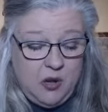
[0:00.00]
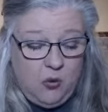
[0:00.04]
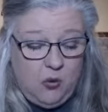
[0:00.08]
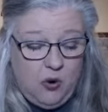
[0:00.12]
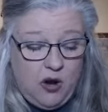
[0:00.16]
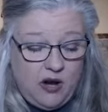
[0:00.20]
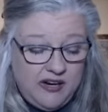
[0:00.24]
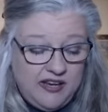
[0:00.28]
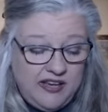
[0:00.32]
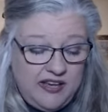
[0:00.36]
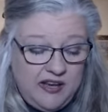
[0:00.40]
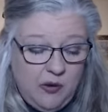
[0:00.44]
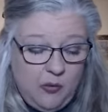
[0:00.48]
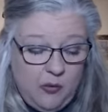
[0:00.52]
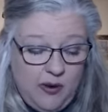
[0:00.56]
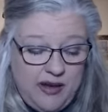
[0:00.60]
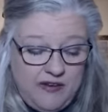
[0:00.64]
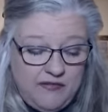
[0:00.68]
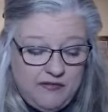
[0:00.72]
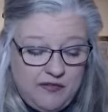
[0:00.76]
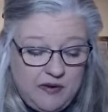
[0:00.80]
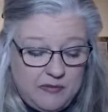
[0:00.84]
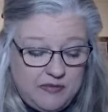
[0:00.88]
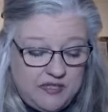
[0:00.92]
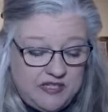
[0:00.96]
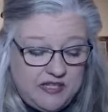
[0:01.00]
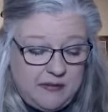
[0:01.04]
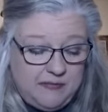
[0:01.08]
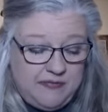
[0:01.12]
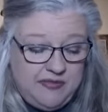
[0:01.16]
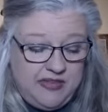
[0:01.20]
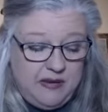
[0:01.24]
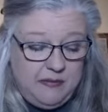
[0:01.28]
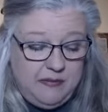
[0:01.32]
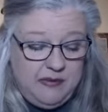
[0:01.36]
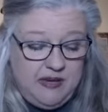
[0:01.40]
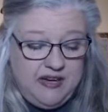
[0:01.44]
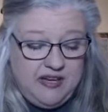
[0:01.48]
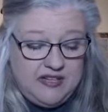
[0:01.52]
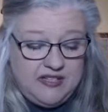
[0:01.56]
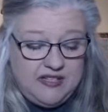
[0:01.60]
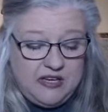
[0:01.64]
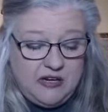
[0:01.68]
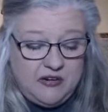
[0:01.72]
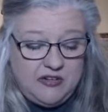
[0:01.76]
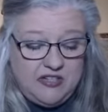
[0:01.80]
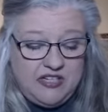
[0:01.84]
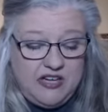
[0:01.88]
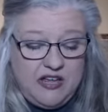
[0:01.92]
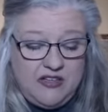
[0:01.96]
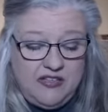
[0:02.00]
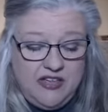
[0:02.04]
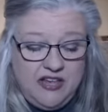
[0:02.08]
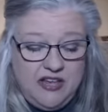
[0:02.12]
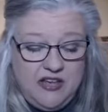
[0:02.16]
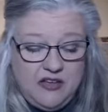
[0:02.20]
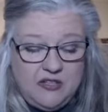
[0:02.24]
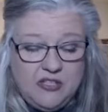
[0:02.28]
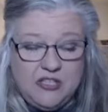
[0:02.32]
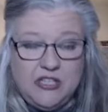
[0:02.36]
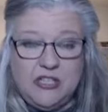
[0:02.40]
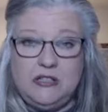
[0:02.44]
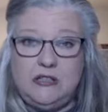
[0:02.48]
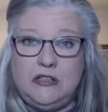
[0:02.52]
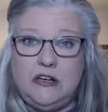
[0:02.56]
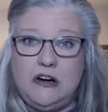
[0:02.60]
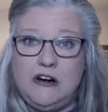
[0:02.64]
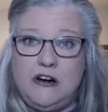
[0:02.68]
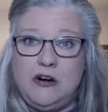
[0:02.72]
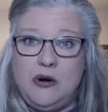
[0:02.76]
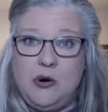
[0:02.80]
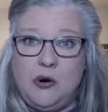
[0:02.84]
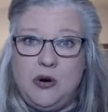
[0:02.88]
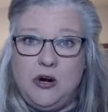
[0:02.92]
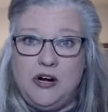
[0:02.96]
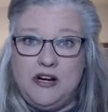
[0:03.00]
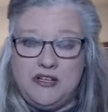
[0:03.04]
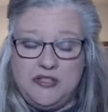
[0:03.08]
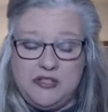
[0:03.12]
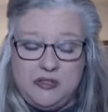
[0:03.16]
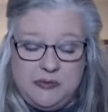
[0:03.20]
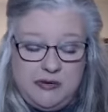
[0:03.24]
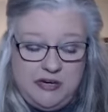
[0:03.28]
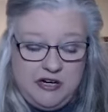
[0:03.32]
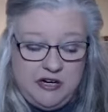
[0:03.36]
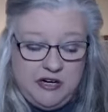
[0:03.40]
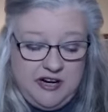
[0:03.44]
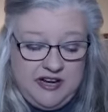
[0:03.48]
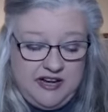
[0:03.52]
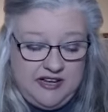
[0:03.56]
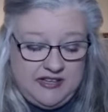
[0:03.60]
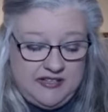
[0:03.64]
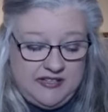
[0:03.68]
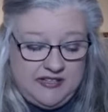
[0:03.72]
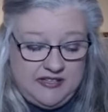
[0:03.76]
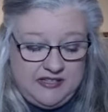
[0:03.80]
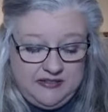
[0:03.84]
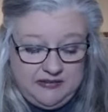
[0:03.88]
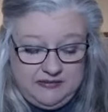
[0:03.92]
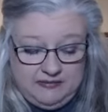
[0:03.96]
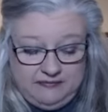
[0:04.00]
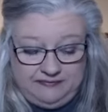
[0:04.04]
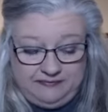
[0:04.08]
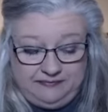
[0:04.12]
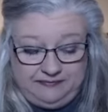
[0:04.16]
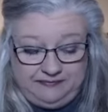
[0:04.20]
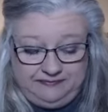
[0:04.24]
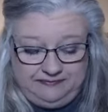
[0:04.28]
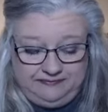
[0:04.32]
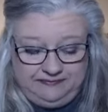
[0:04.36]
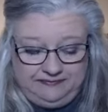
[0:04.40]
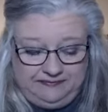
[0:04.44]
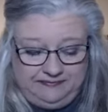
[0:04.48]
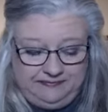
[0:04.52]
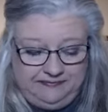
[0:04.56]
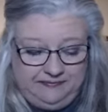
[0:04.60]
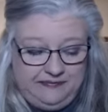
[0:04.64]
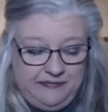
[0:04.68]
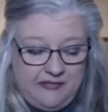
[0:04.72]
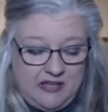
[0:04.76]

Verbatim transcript: walking away from something because there is nothing else to learn or experience. Mm.